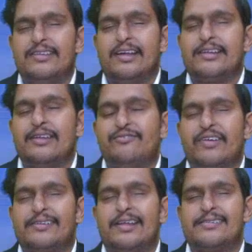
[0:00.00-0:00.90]
certain
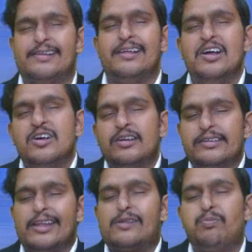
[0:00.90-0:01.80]
fixed assets,
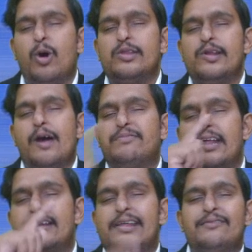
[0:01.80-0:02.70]
disposed of
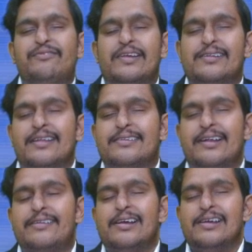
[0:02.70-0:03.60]
certain fixed
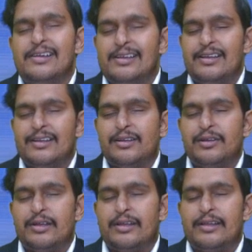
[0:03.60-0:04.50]
assets
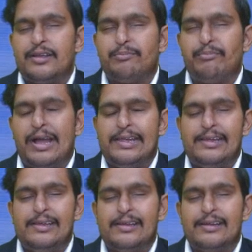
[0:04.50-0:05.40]

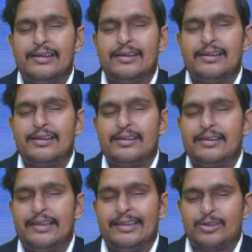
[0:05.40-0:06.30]
by
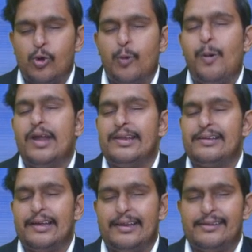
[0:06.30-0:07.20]
through foreign
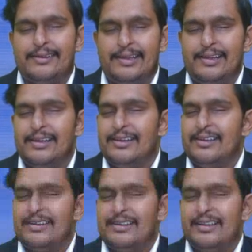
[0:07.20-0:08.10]
currency,
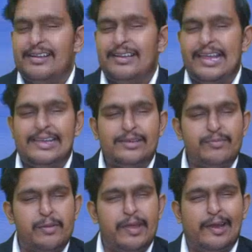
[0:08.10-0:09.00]
like it
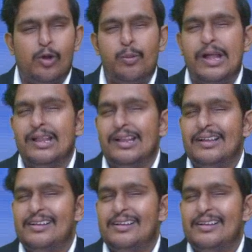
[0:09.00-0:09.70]
may be ruble,